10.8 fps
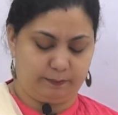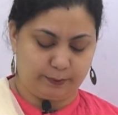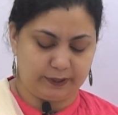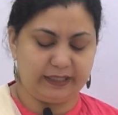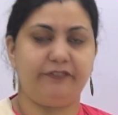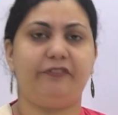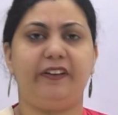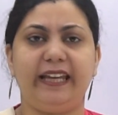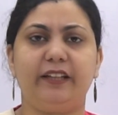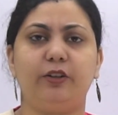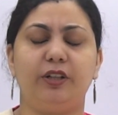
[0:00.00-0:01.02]
put the
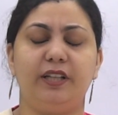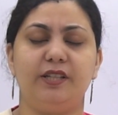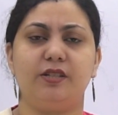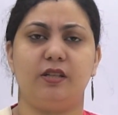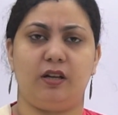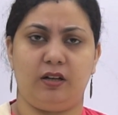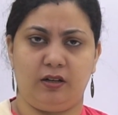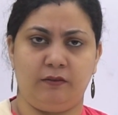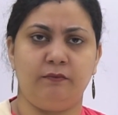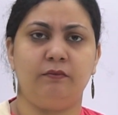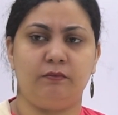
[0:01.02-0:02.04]
feet on his
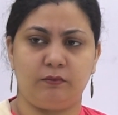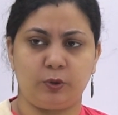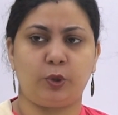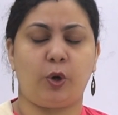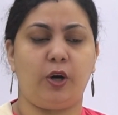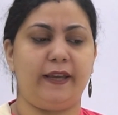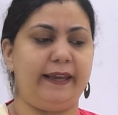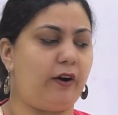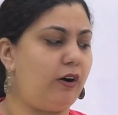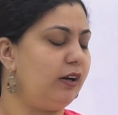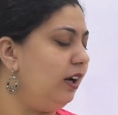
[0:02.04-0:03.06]
toy,
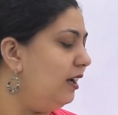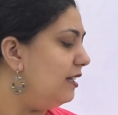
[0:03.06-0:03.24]
or